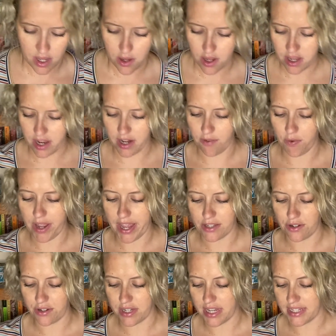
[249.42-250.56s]
kind of what
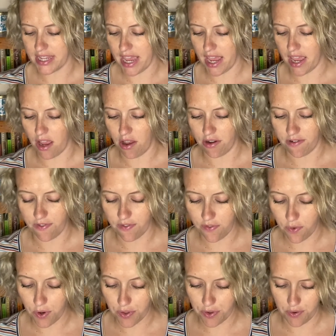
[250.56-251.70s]
exercise A on a
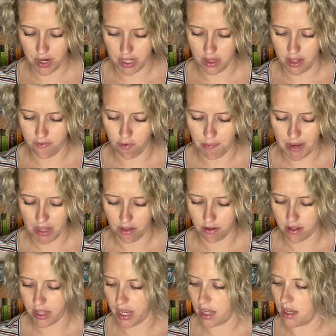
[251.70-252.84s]
fourth grade level might look
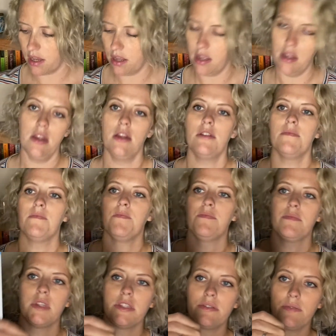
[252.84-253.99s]
like.
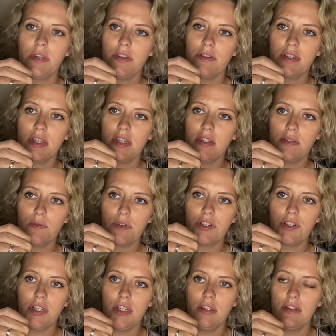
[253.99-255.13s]
So here's his
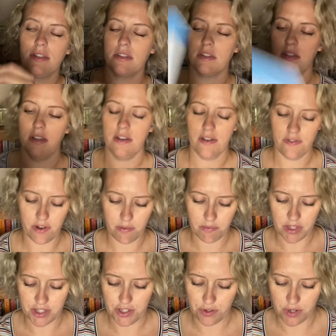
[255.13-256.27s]
worksheets from the
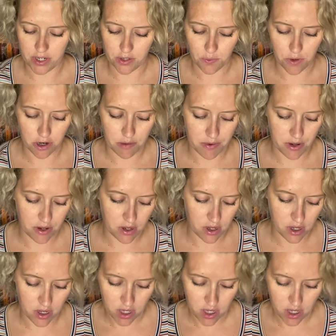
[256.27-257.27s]
student workbook.